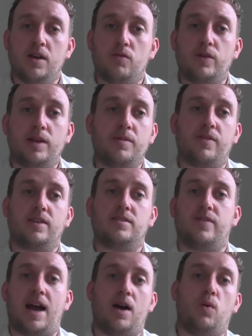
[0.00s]
ream of things of
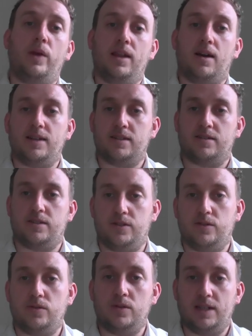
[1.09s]
how we like to